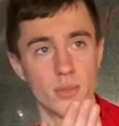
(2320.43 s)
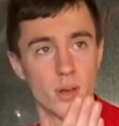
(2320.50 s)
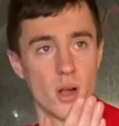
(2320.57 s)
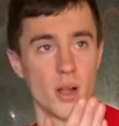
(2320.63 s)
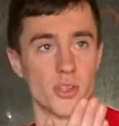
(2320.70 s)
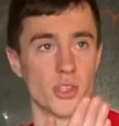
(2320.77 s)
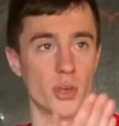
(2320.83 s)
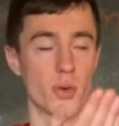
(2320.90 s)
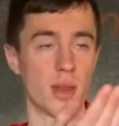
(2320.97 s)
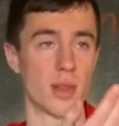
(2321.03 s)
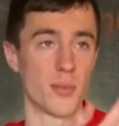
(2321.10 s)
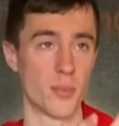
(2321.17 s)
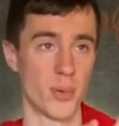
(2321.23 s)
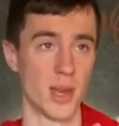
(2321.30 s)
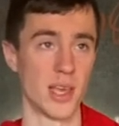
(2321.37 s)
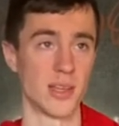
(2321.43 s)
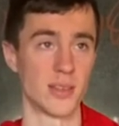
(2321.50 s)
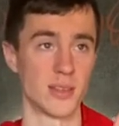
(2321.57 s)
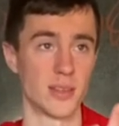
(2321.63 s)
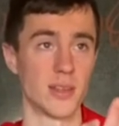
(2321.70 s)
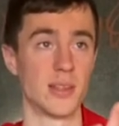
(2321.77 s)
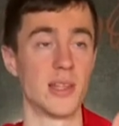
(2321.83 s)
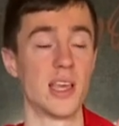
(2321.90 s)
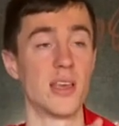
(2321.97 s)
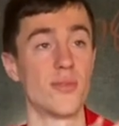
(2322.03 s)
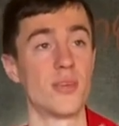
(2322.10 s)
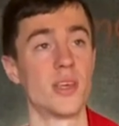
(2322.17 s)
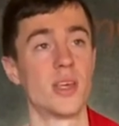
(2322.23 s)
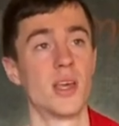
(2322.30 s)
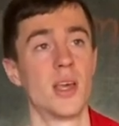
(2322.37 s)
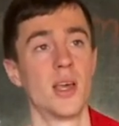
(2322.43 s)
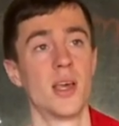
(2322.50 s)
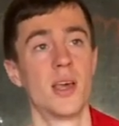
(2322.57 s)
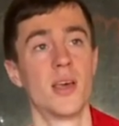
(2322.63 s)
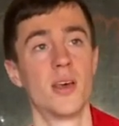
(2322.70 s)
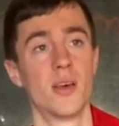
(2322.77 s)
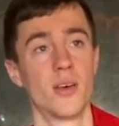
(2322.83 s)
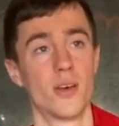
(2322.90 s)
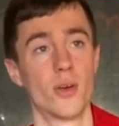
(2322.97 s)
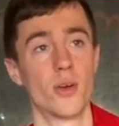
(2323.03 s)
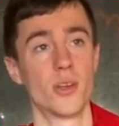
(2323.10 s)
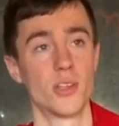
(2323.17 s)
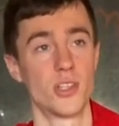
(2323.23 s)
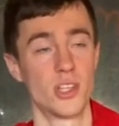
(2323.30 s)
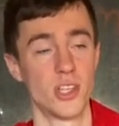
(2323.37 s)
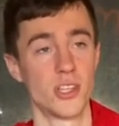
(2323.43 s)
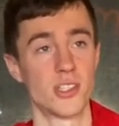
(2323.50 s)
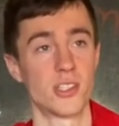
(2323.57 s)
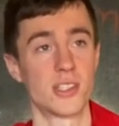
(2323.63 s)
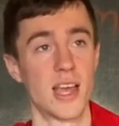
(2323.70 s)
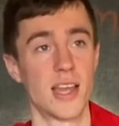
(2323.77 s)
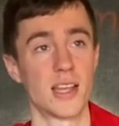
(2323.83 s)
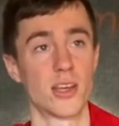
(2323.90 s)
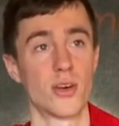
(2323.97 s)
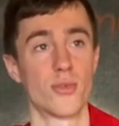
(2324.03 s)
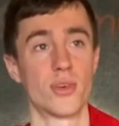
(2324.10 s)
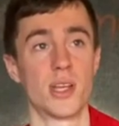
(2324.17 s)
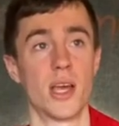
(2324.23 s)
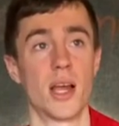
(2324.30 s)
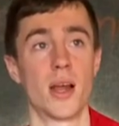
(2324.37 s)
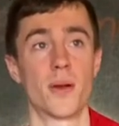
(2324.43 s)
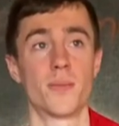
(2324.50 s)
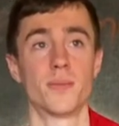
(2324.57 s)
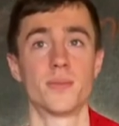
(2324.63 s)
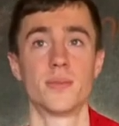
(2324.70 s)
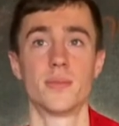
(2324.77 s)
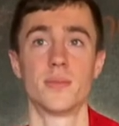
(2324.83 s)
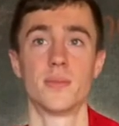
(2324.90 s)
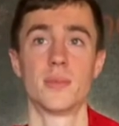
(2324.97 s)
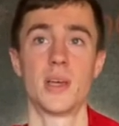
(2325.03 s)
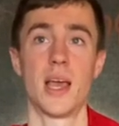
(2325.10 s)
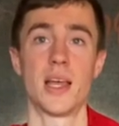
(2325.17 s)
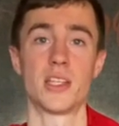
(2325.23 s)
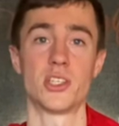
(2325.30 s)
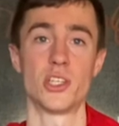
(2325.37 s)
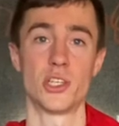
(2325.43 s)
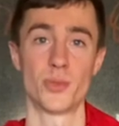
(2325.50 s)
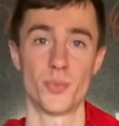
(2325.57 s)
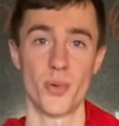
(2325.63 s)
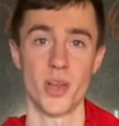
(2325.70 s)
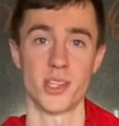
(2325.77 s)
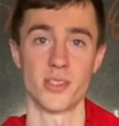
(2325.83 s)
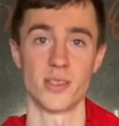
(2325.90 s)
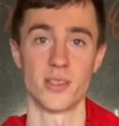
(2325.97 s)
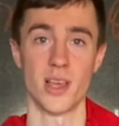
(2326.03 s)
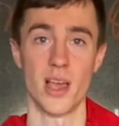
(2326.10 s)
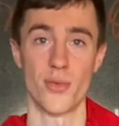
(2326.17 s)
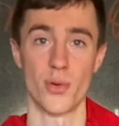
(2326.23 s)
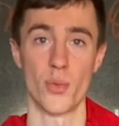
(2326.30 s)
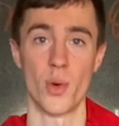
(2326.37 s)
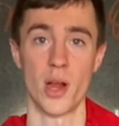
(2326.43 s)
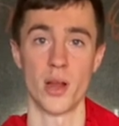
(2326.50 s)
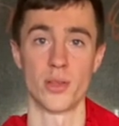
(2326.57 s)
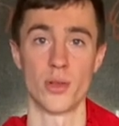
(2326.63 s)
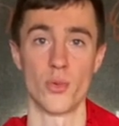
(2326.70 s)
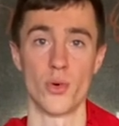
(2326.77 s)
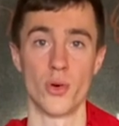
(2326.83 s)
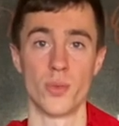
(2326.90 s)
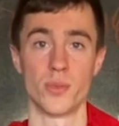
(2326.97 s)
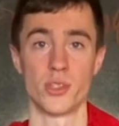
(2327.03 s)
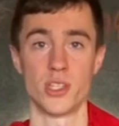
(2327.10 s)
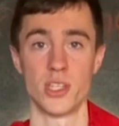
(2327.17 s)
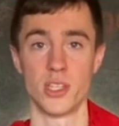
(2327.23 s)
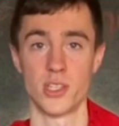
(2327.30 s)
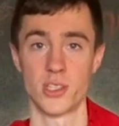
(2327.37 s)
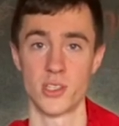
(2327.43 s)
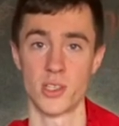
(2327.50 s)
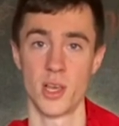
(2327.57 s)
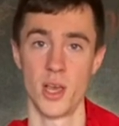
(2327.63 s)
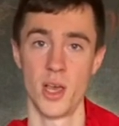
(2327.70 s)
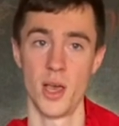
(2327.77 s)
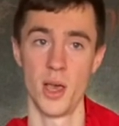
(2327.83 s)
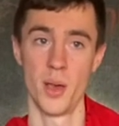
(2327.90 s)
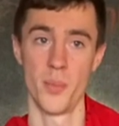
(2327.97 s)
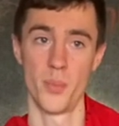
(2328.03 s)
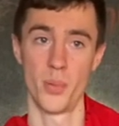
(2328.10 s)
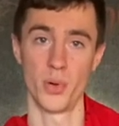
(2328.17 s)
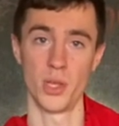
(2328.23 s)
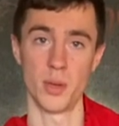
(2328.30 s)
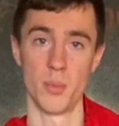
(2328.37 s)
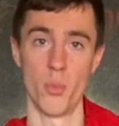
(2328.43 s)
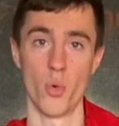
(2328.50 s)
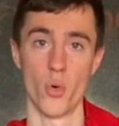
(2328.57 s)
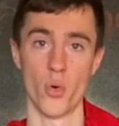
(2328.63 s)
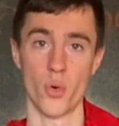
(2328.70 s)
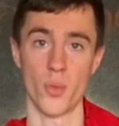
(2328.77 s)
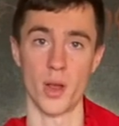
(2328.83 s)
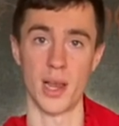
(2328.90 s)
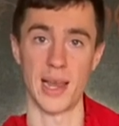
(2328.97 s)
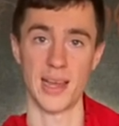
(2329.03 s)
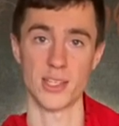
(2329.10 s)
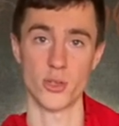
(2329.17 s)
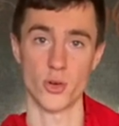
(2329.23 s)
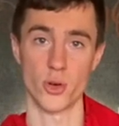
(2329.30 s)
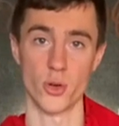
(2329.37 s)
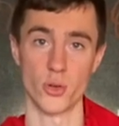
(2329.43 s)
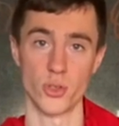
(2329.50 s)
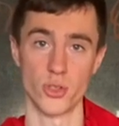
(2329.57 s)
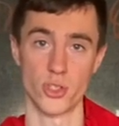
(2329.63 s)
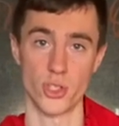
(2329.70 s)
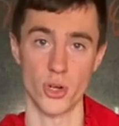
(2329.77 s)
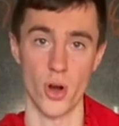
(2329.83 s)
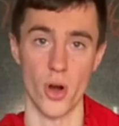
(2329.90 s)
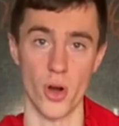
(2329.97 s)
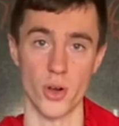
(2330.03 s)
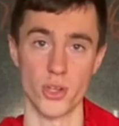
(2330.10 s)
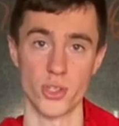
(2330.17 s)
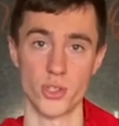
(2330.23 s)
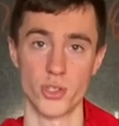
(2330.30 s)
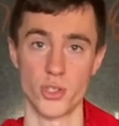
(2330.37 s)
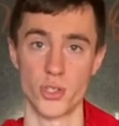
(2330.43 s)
consecrated plate, the Devi, she's standing over there and she's present everywhere in the room. She is putting more electrical charge